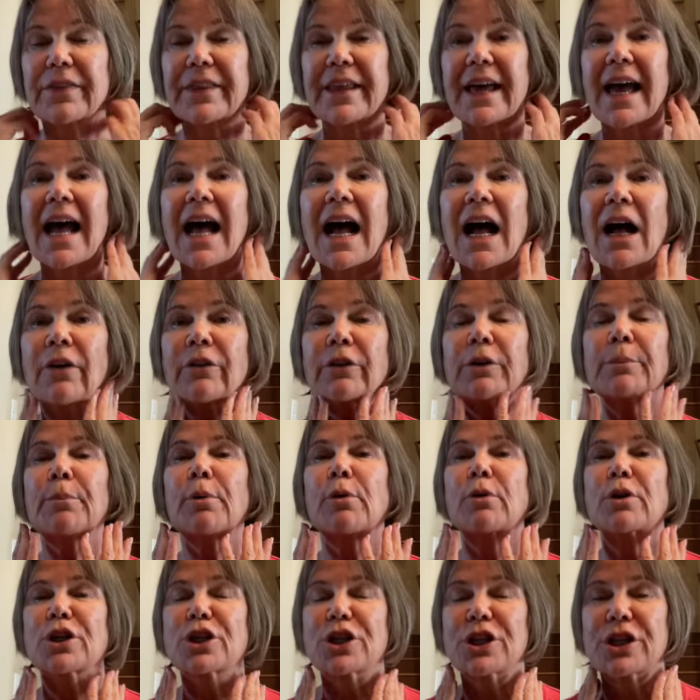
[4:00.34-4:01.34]
the outer
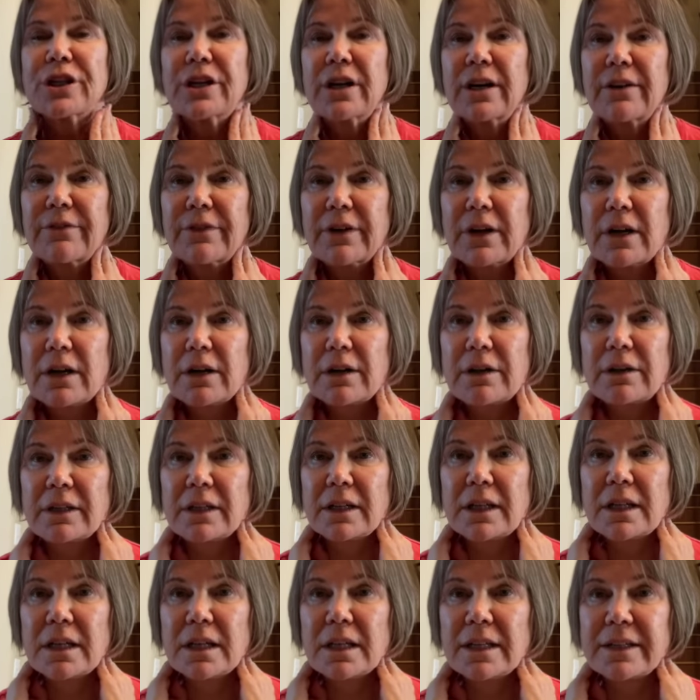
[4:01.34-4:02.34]
portion of our
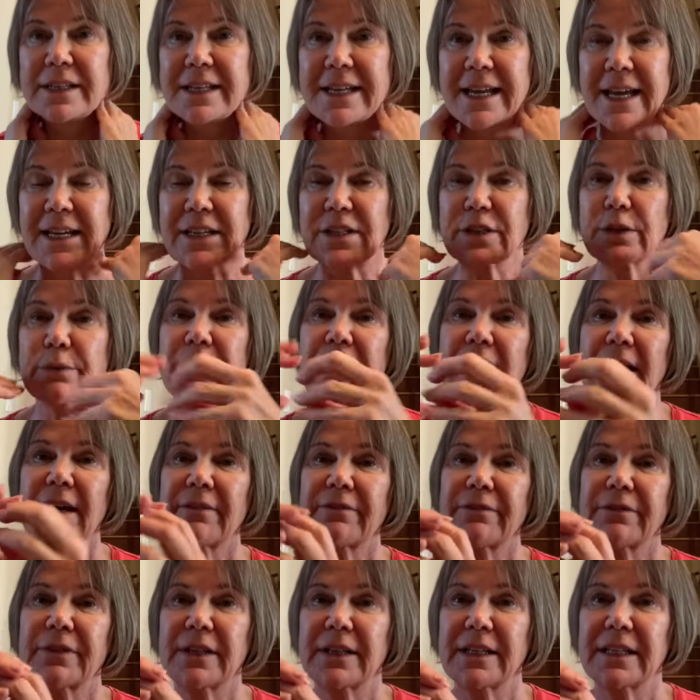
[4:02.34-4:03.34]
neck. So we
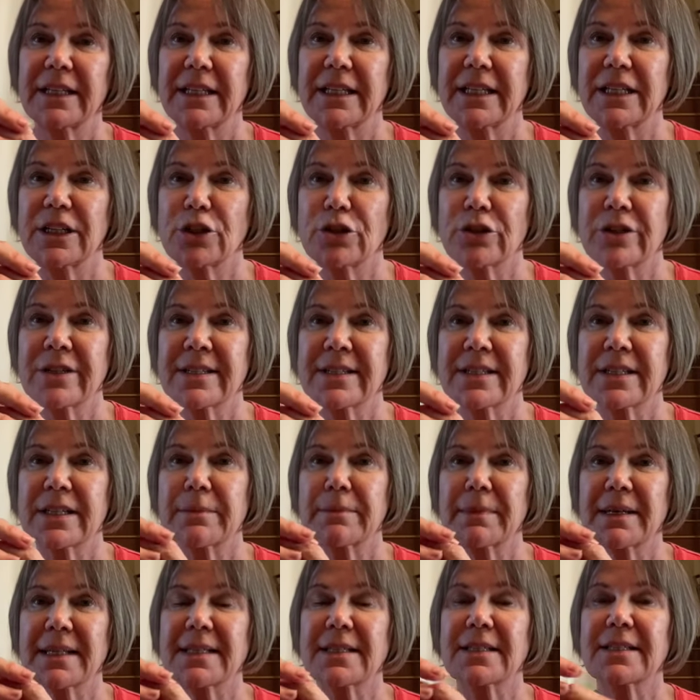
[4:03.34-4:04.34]
have intrinsic
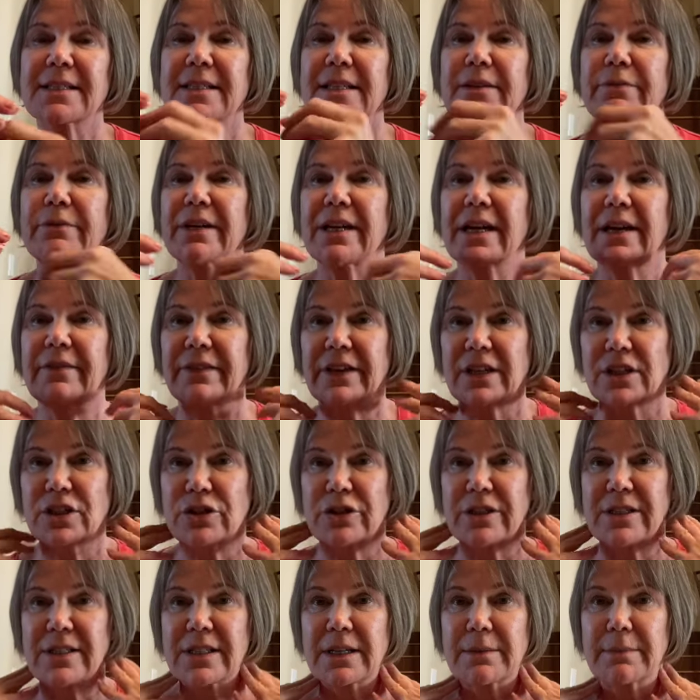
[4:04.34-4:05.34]
muscles and we have
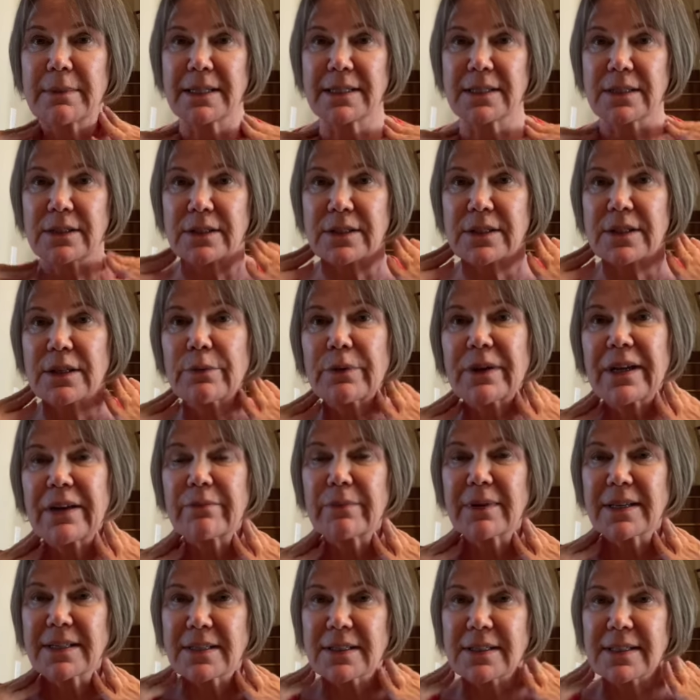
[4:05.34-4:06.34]
extrinsic muscles, and we have
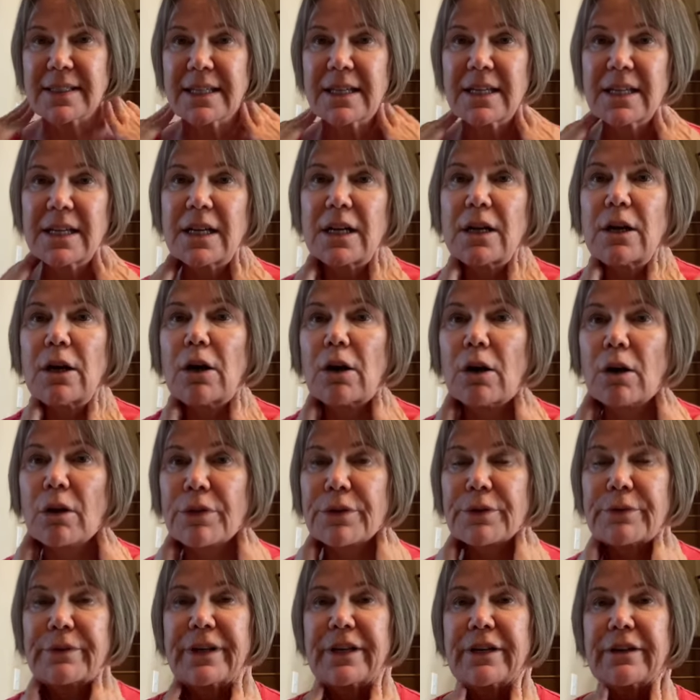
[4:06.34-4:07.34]
muscles all
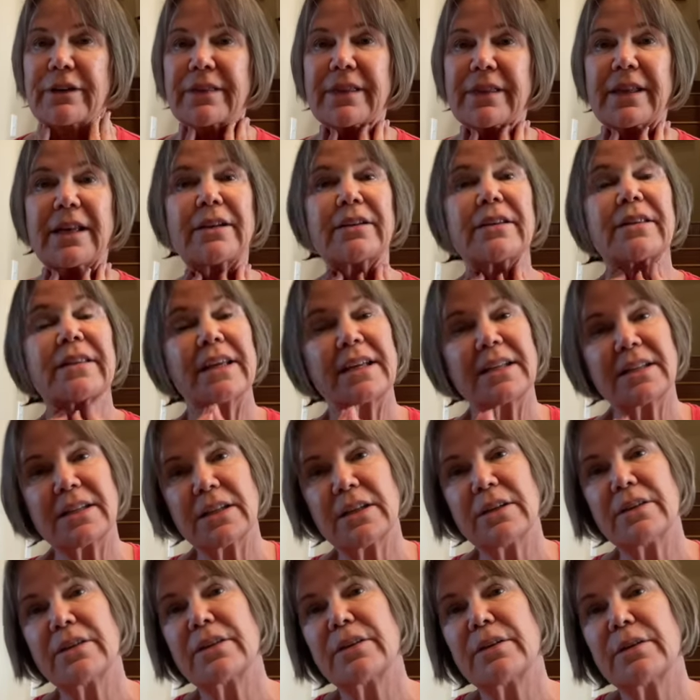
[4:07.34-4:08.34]
through here, and
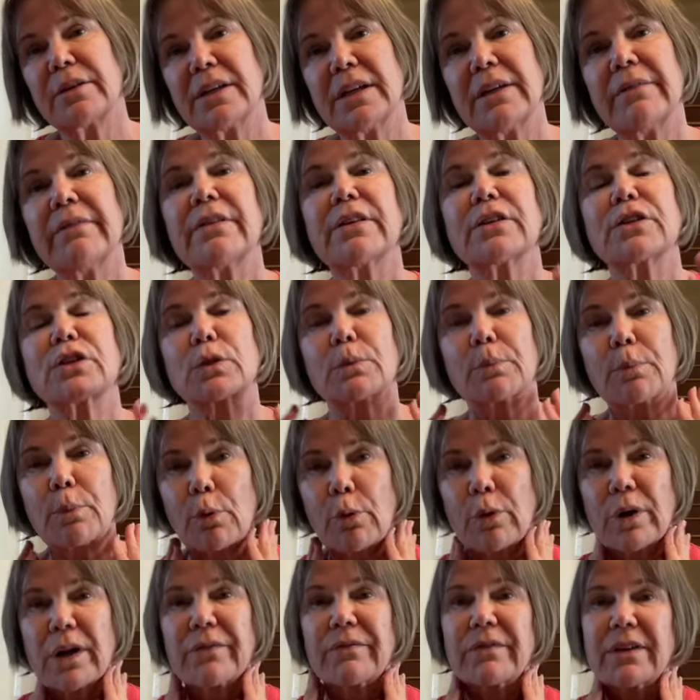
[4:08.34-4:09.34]
even the
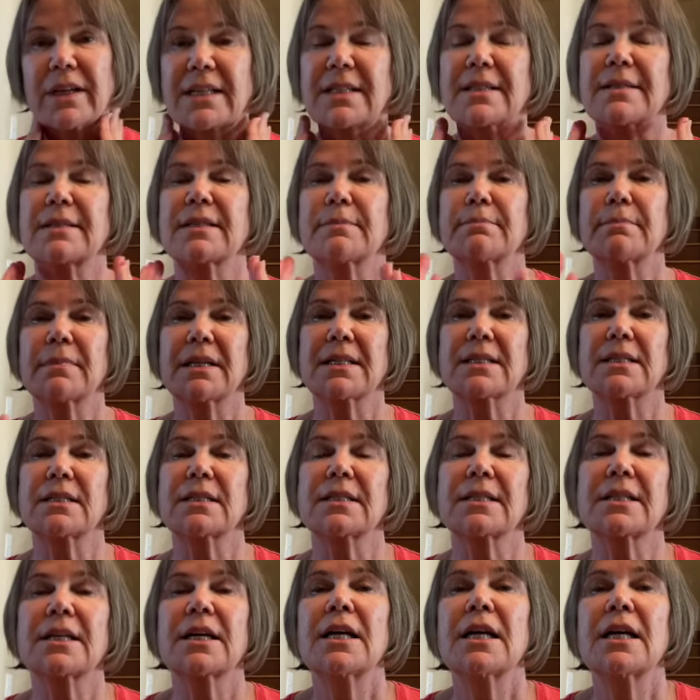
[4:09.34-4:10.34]
supportive
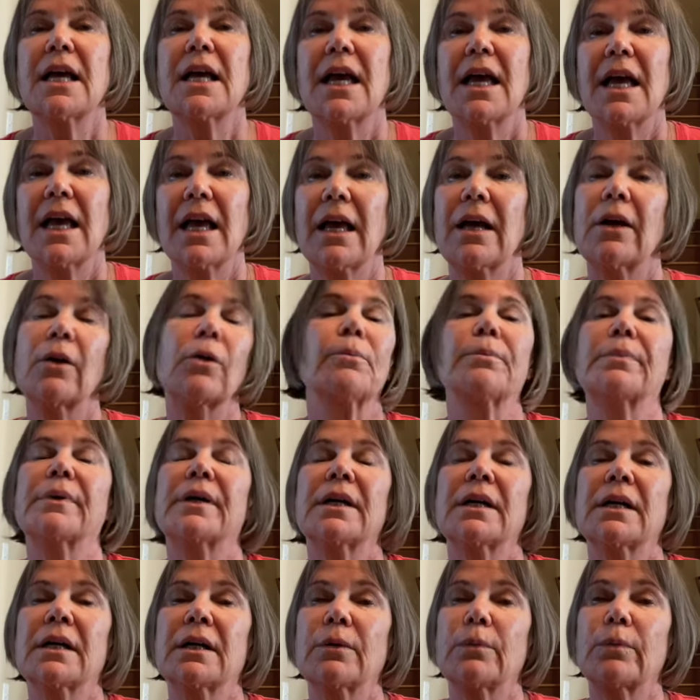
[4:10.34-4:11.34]
muscles help
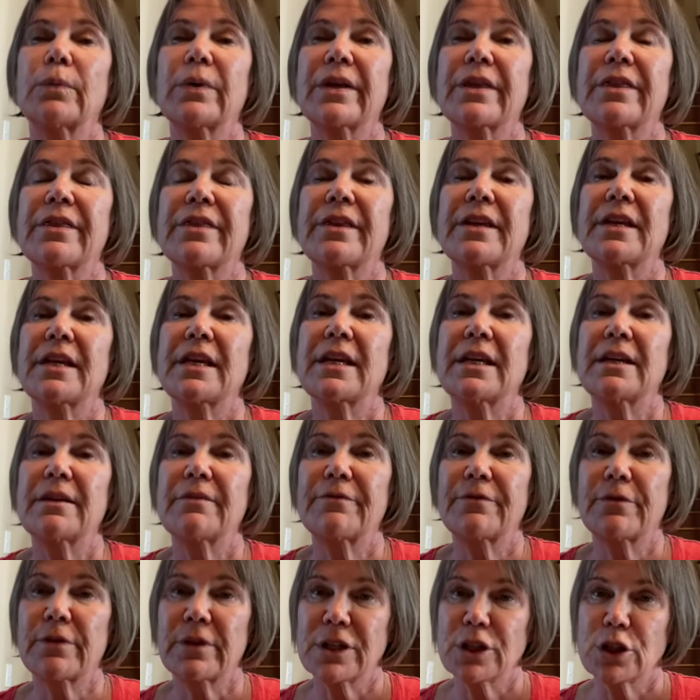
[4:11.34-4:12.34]
with the
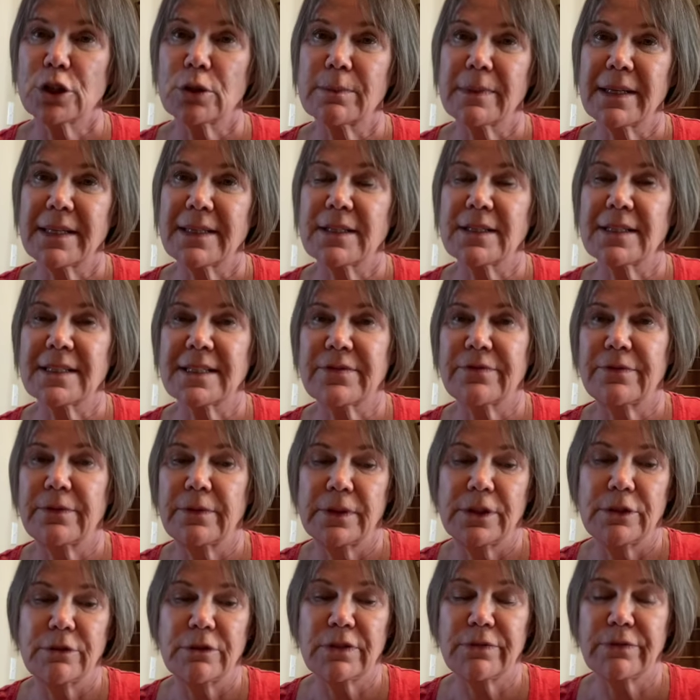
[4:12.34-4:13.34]
pharyngeal muscles
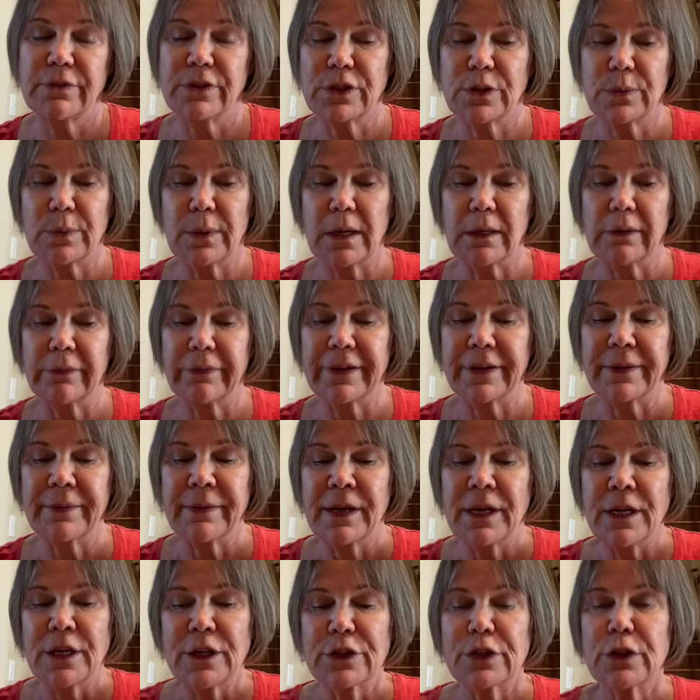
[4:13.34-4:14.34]
used for swallowing.
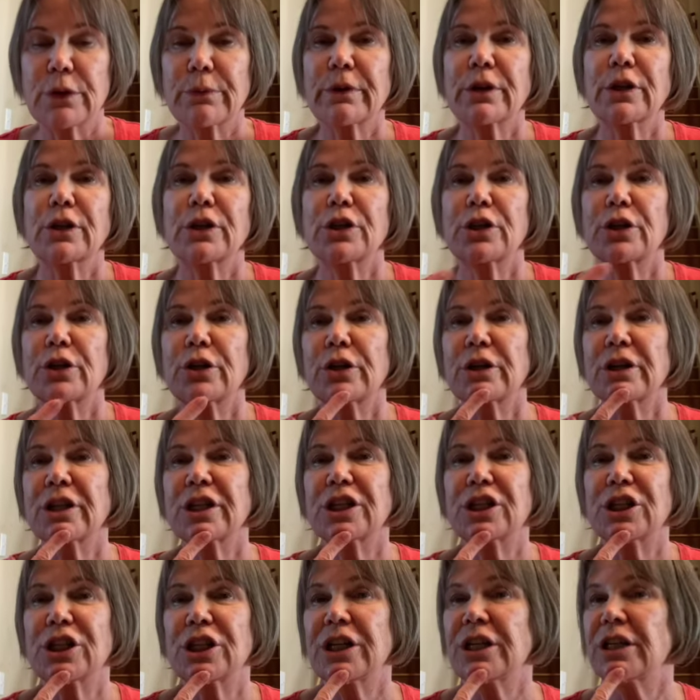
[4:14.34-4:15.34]
So we're going to turn our
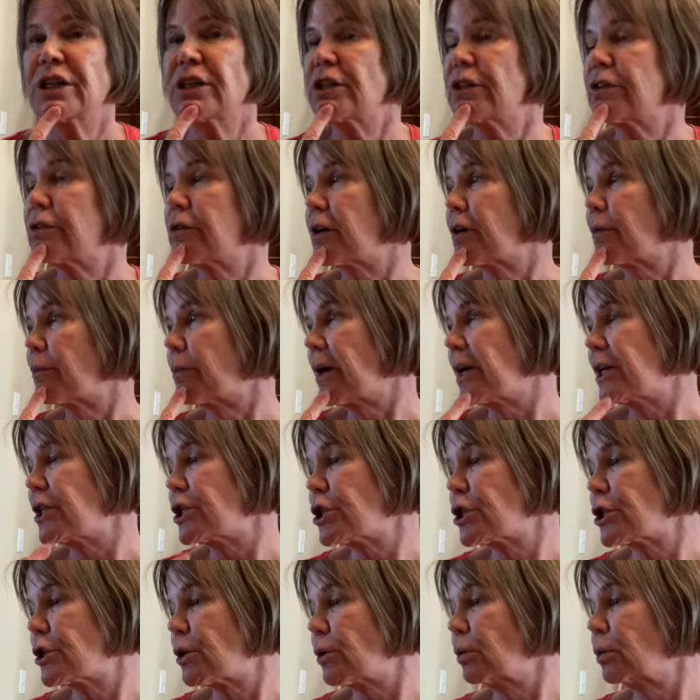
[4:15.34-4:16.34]
chin to our right
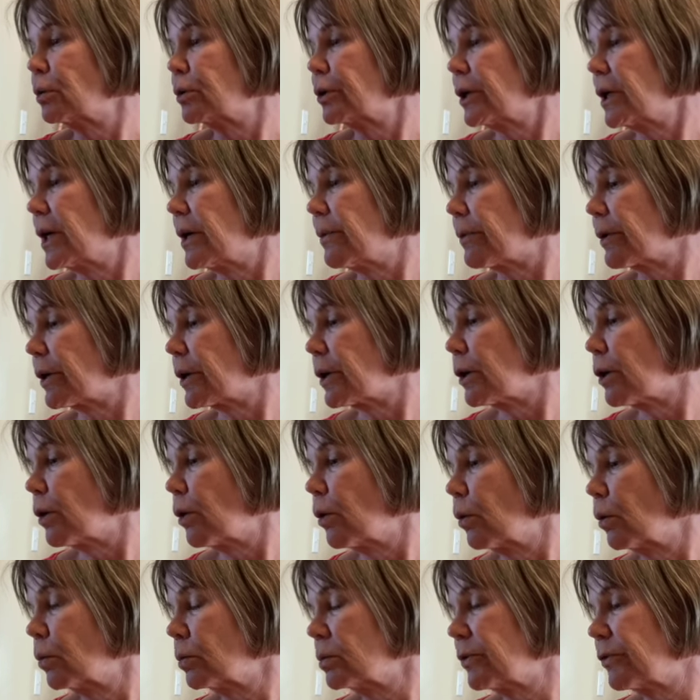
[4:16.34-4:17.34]
shoulder, and we're going to
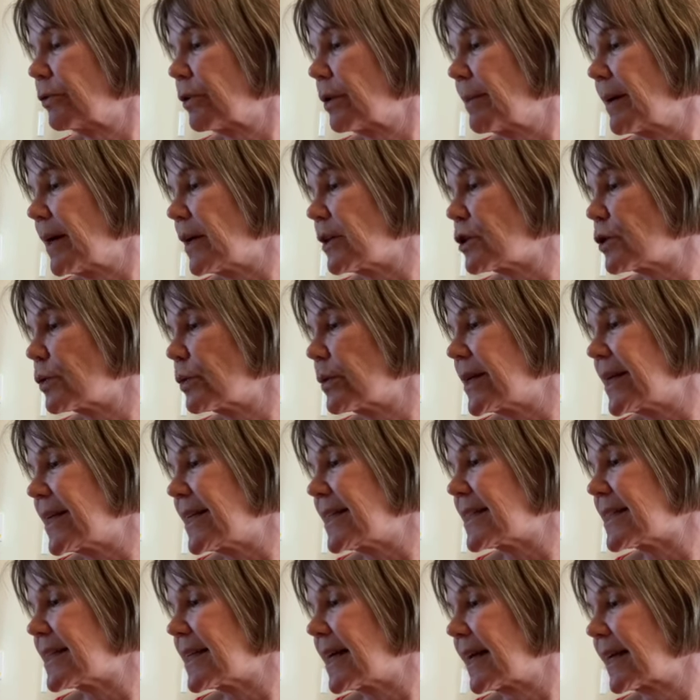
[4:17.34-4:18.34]
hold for about 20
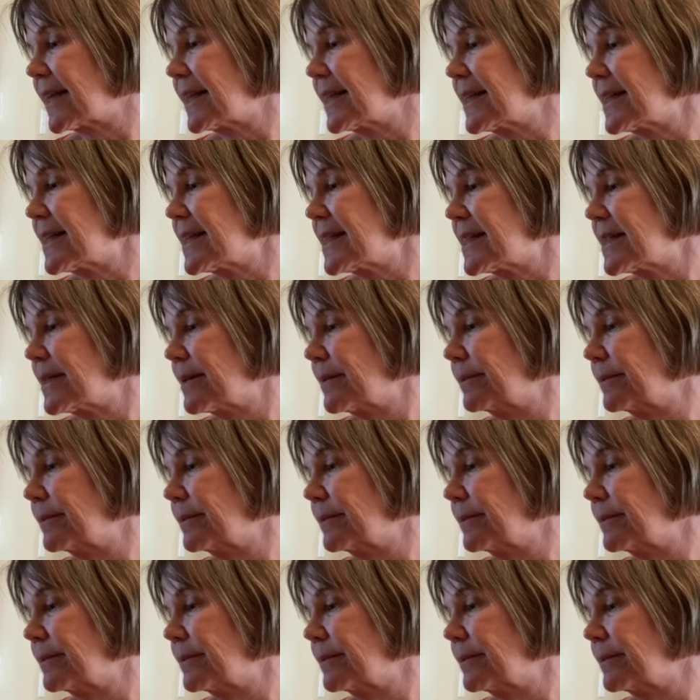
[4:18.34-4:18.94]
seconds.